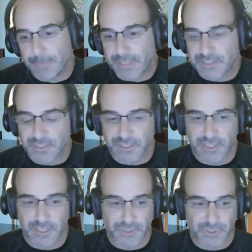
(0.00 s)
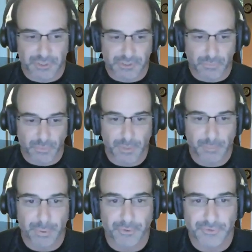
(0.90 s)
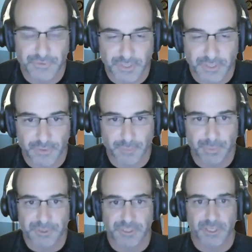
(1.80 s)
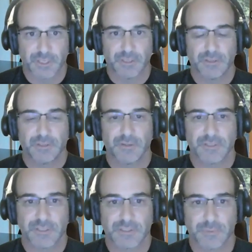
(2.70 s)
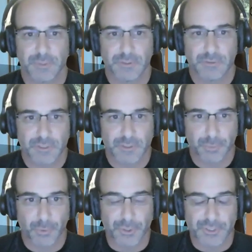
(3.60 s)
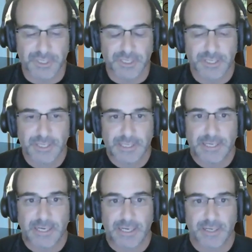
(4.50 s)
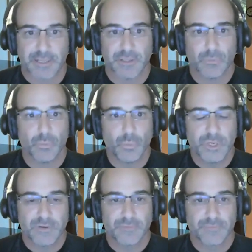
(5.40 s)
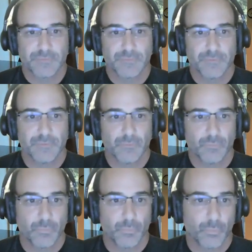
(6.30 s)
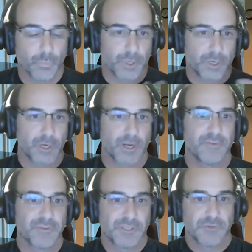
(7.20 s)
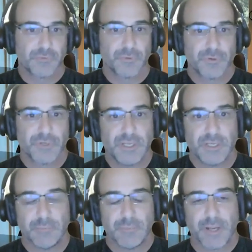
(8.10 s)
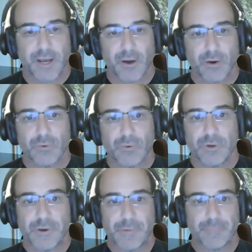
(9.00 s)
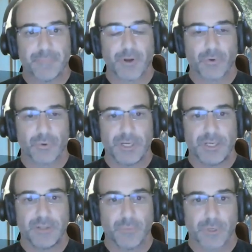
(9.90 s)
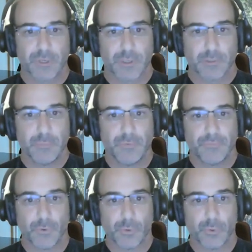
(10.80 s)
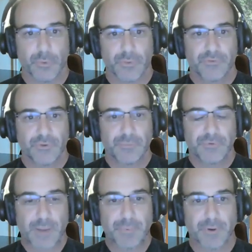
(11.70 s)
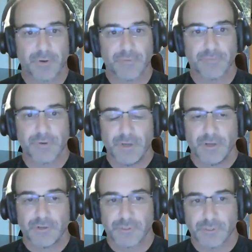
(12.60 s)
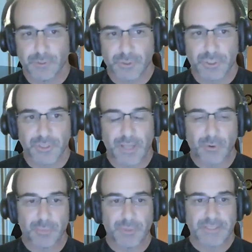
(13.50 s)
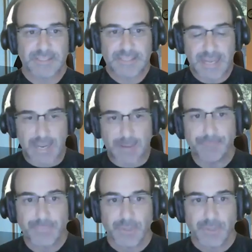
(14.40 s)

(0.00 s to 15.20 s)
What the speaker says: basically Konnectryx is the one that pulls it together and puts it into the system and deploys it. We have, in our conversations with your team now, agreed that we're going to move forward with some type of solution that would be the same,